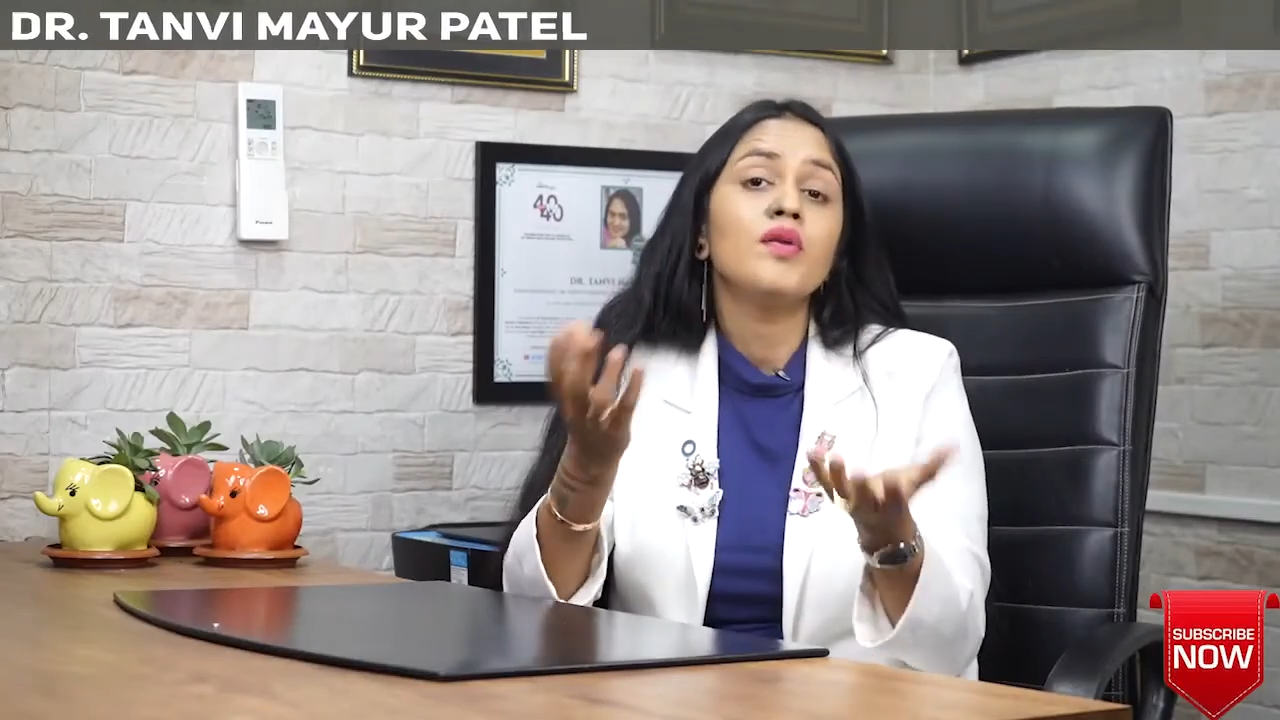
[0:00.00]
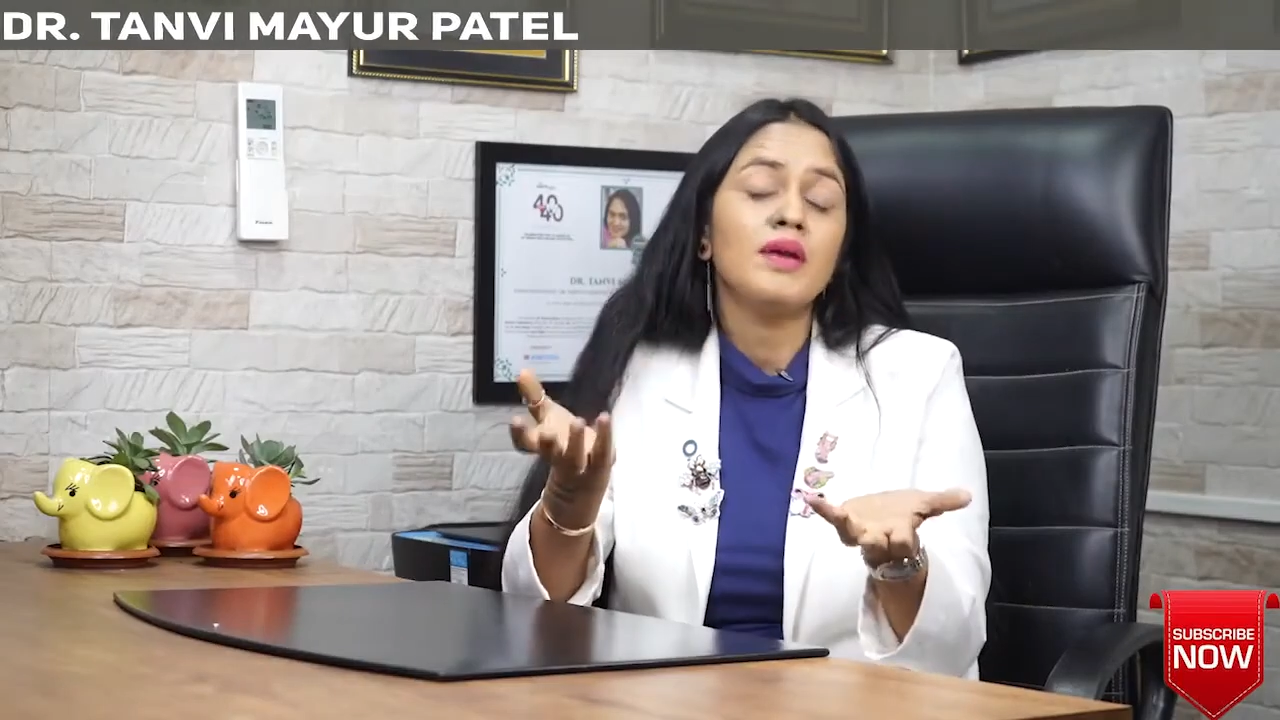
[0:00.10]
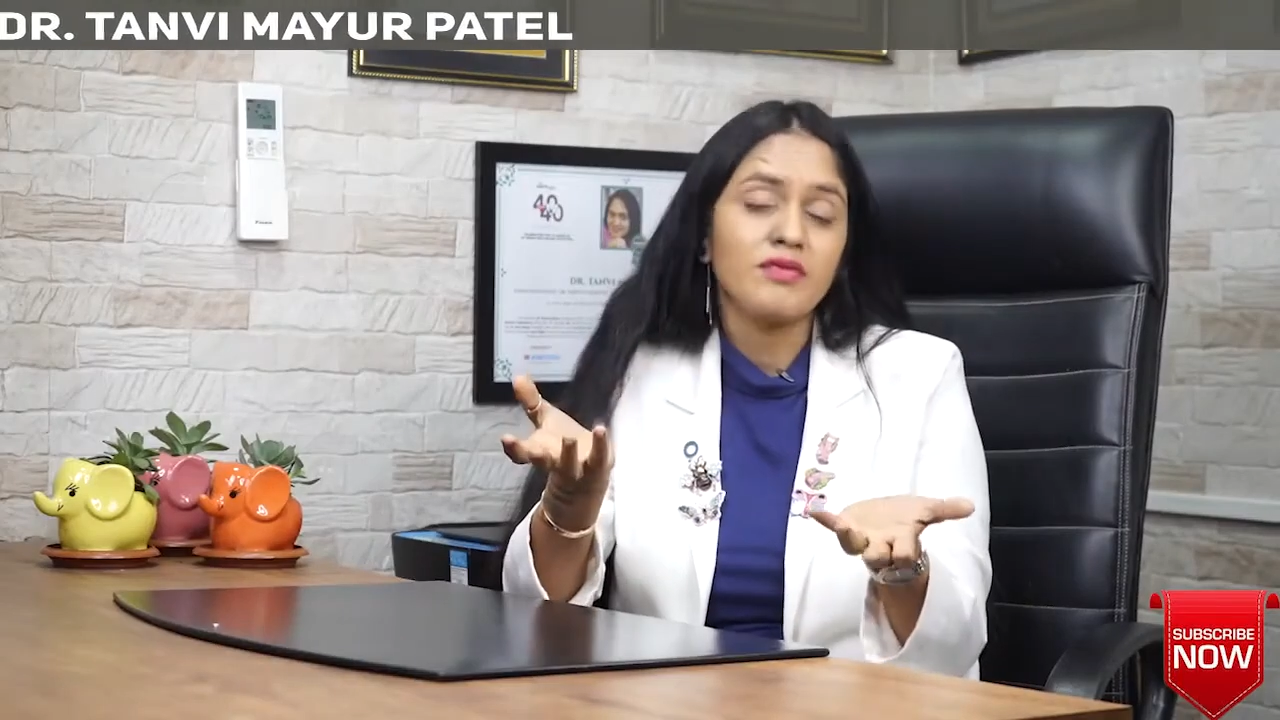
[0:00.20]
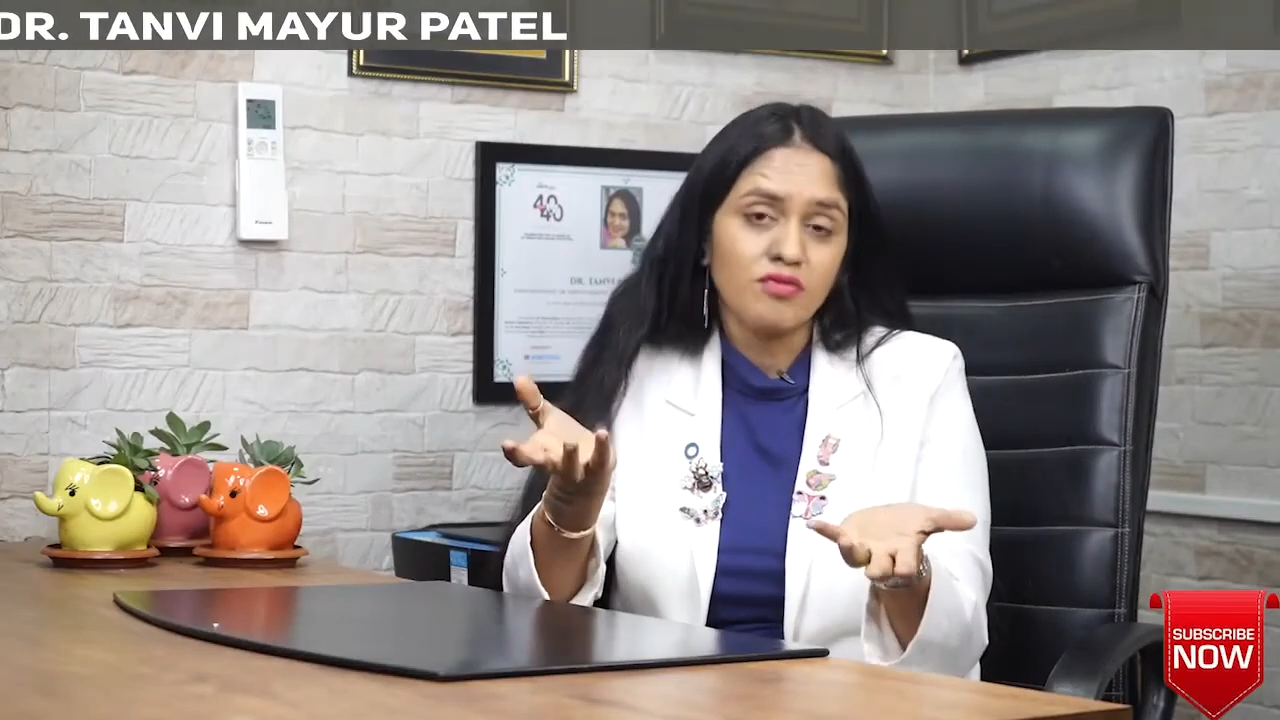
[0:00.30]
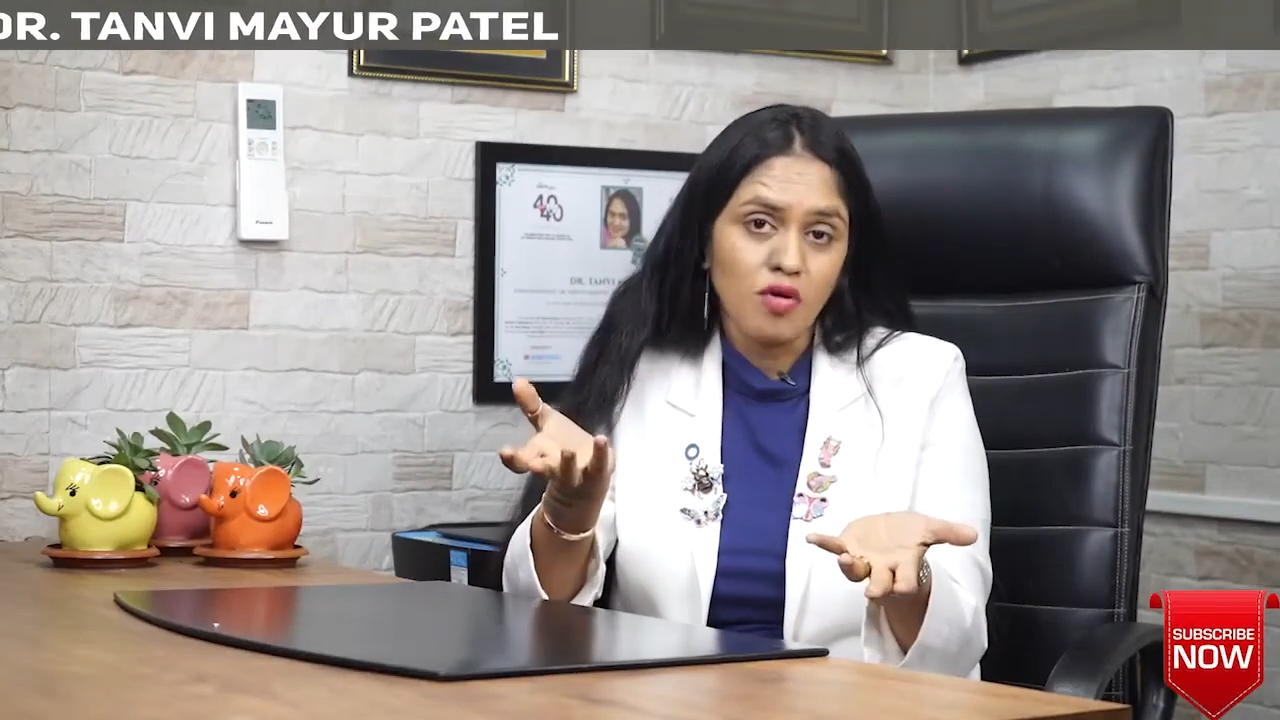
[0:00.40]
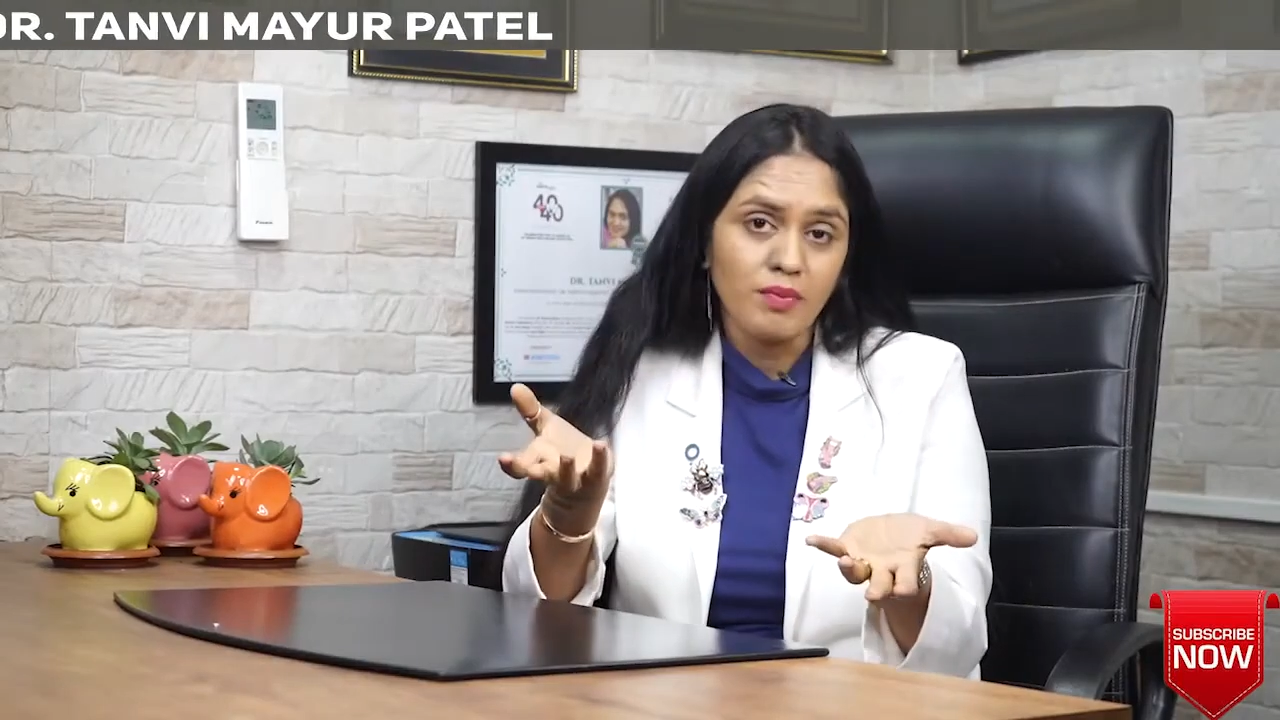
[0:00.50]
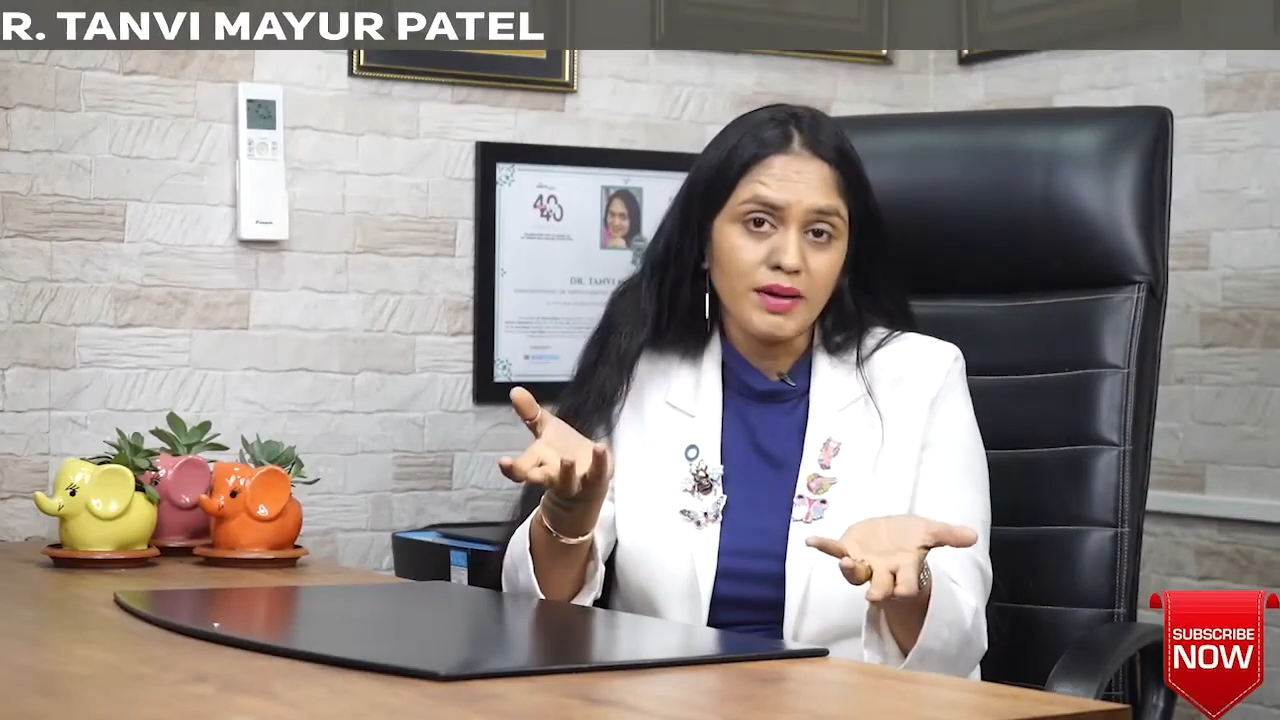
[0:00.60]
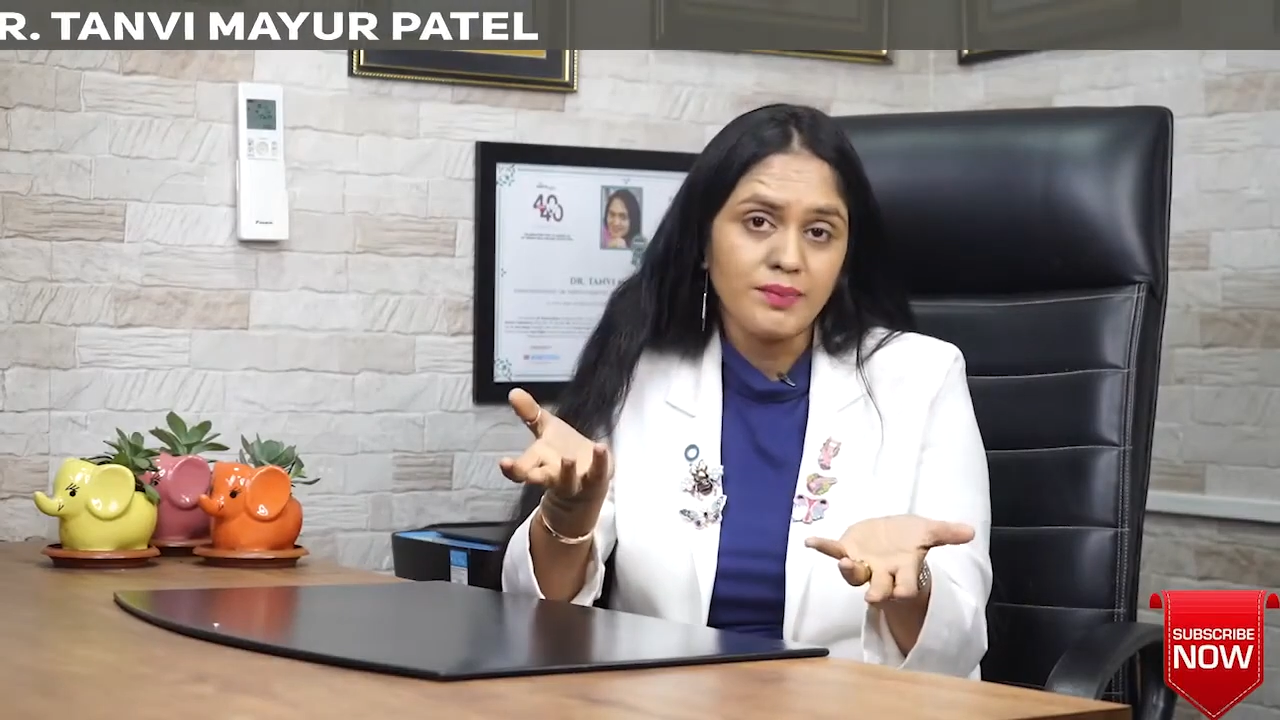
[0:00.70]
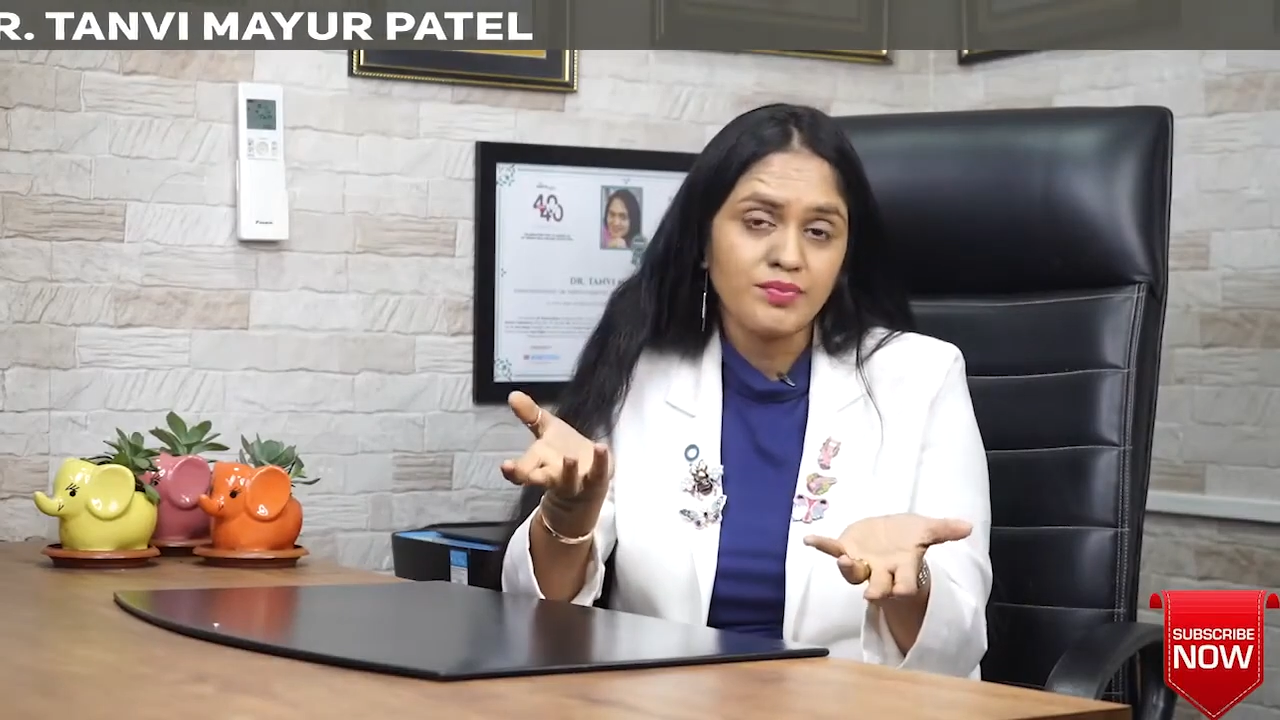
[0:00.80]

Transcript: metformin.